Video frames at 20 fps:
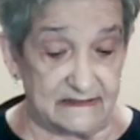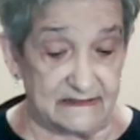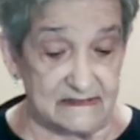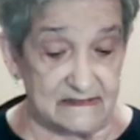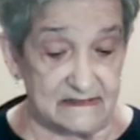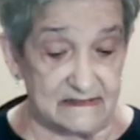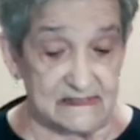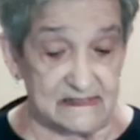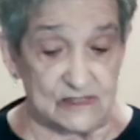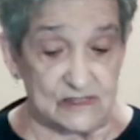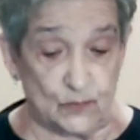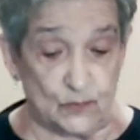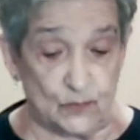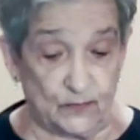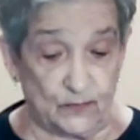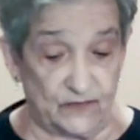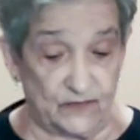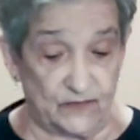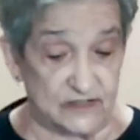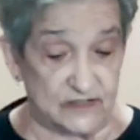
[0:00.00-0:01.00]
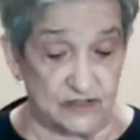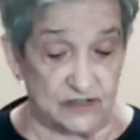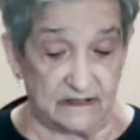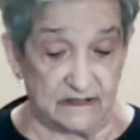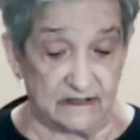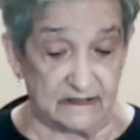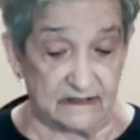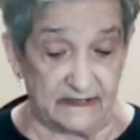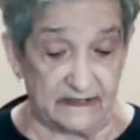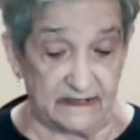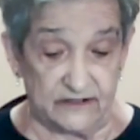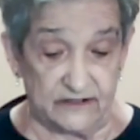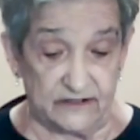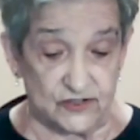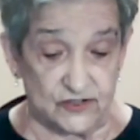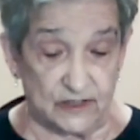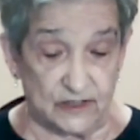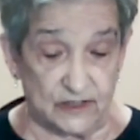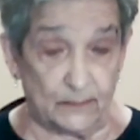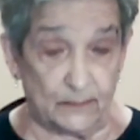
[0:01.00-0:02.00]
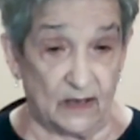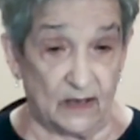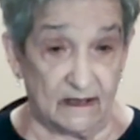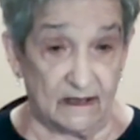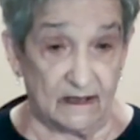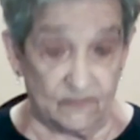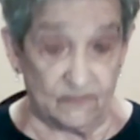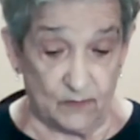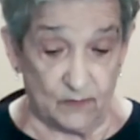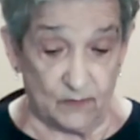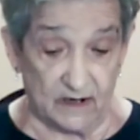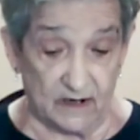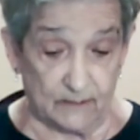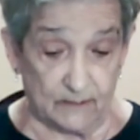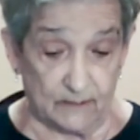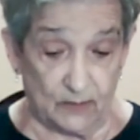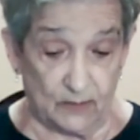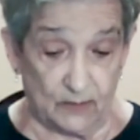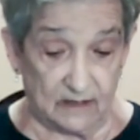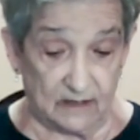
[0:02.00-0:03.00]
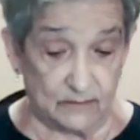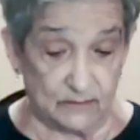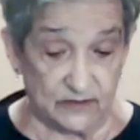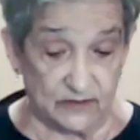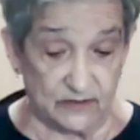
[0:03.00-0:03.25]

supervision, and leadership of Mark Palmer,